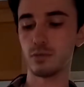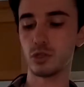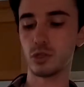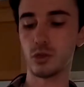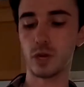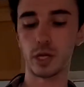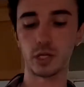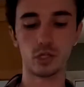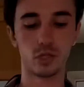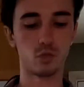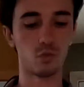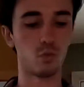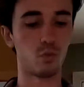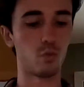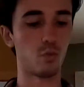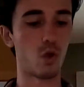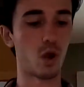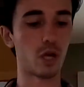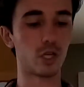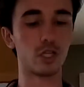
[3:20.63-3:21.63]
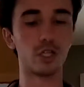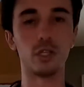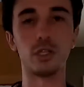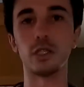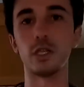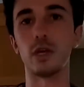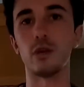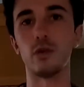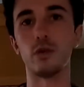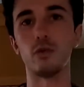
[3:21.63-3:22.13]
So I just washed
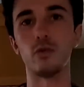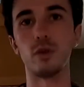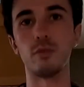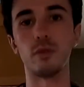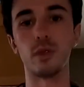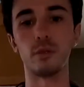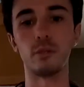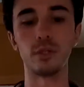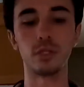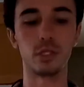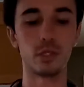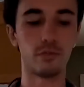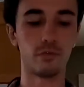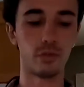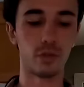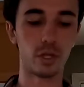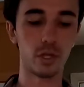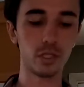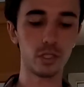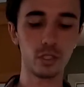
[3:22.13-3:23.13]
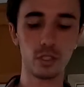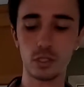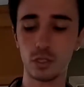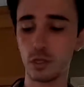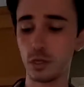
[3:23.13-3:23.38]
this out and repurposed it for this.